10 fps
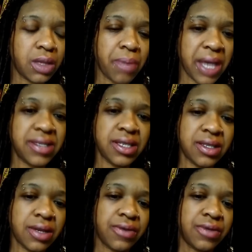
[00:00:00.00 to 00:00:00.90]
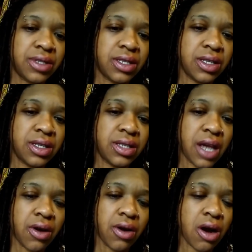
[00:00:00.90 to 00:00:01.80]
the basis of
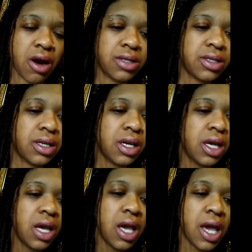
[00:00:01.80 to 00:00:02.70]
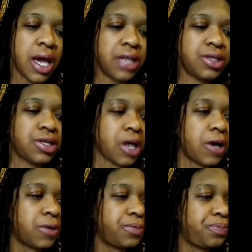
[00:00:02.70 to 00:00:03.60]
tarot cards. And so,